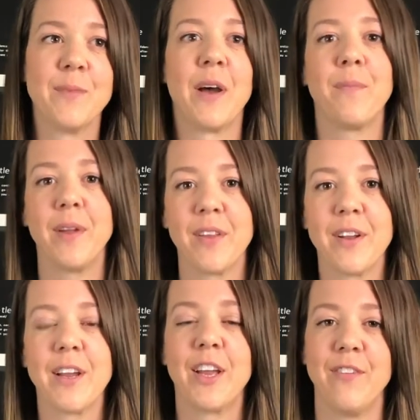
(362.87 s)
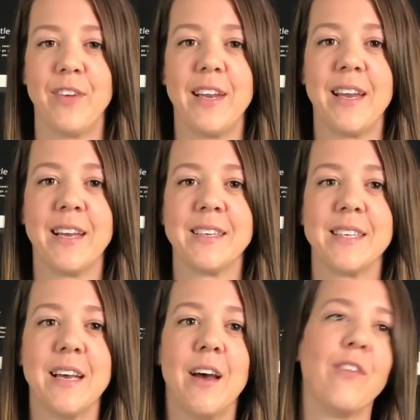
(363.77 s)
it might be a little inconvenient.
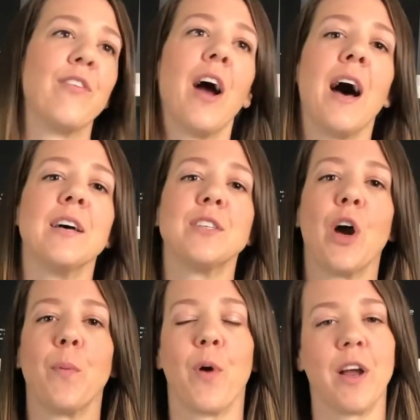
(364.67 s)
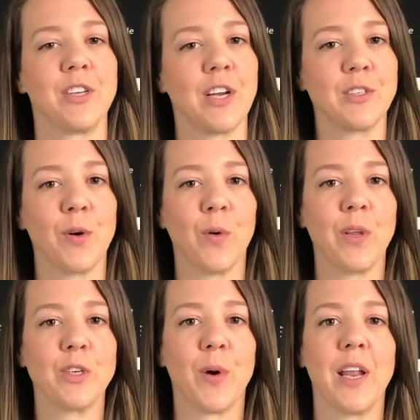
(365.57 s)
For us, our projects are
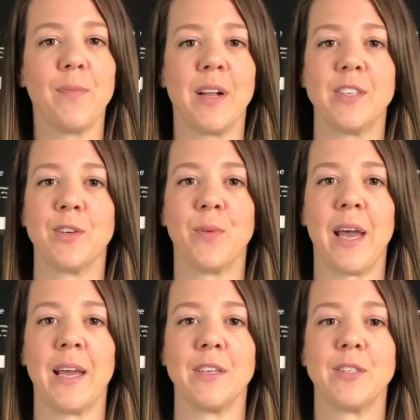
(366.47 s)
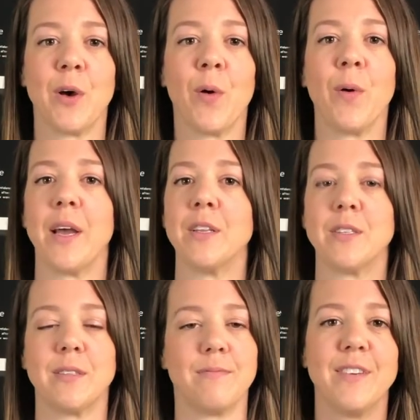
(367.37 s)
only 20 minutes away, so
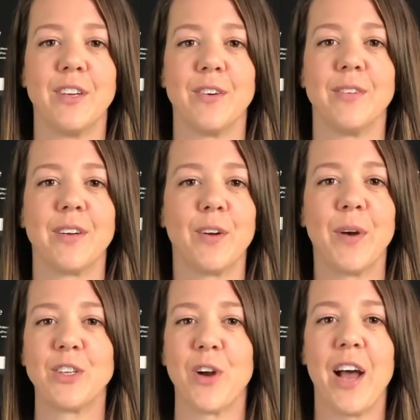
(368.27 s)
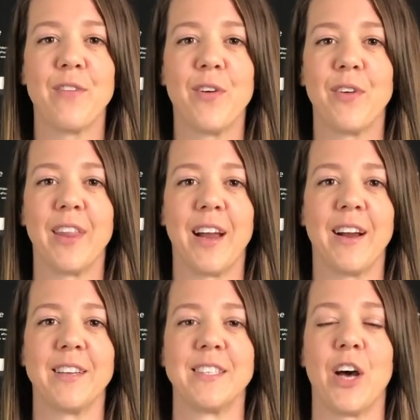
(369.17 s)
it's, quick drive over there,
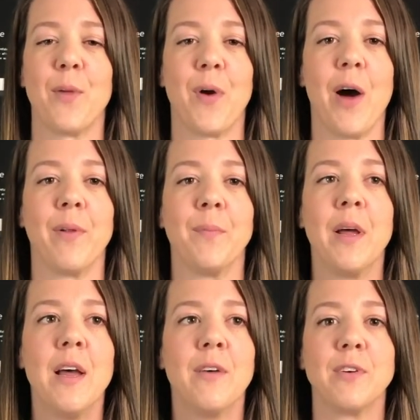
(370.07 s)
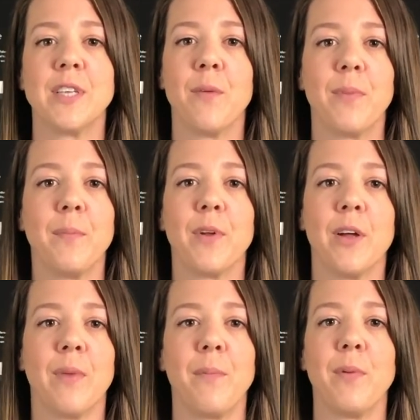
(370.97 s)
it's not a problem. For some people,
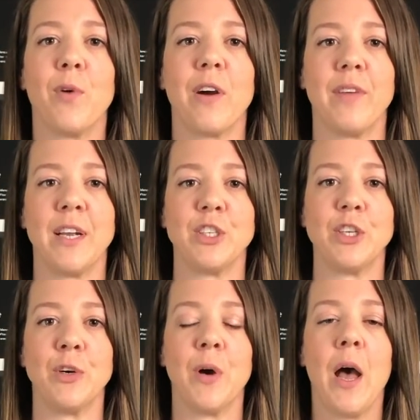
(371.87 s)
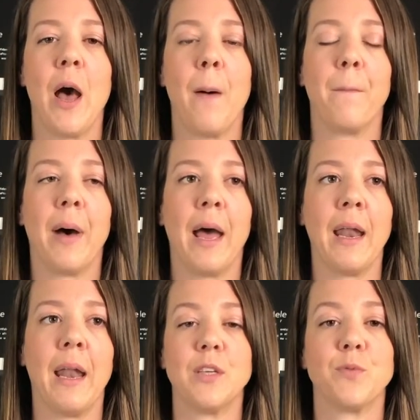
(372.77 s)
it might be more of an issue,
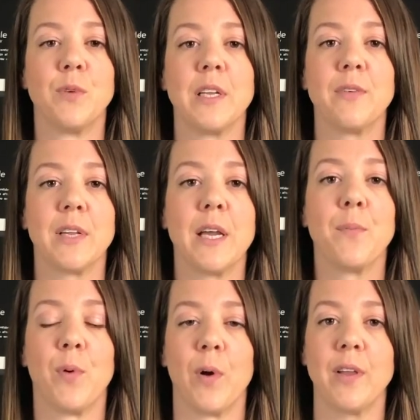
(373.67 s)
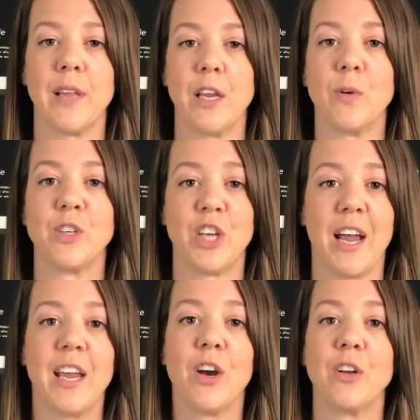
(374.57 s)
but it's really, really important that you are
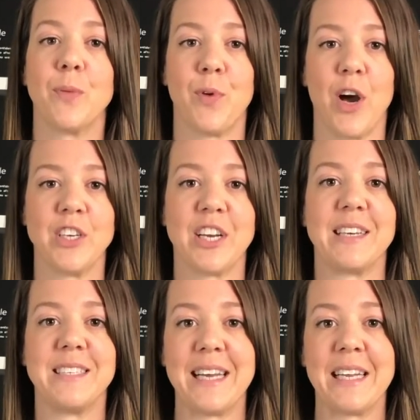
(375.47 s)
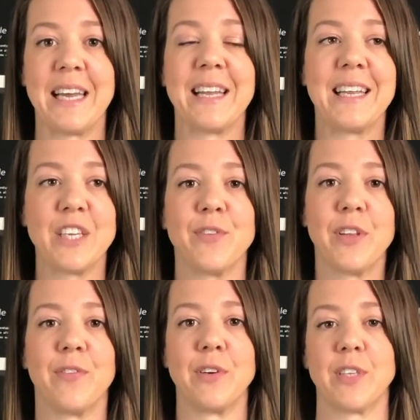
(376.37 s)
checking on your project daily, at least for the
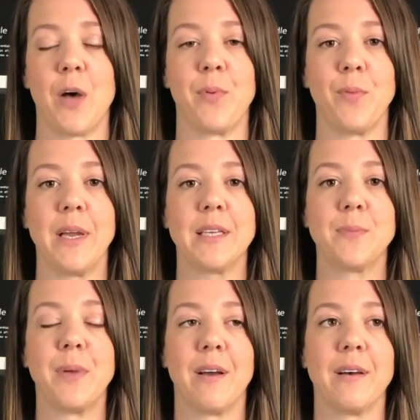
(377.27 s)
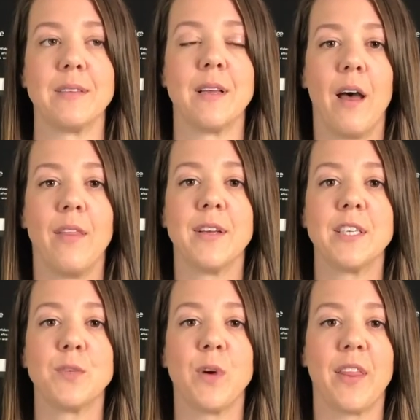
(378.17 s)
first couple weeks, because this
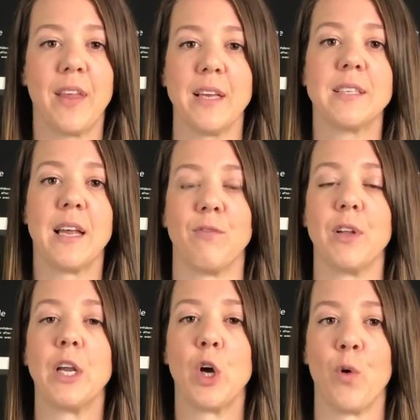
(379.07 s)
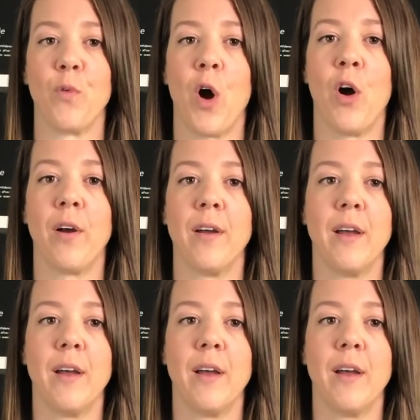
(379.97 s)
is where things can really go wrong.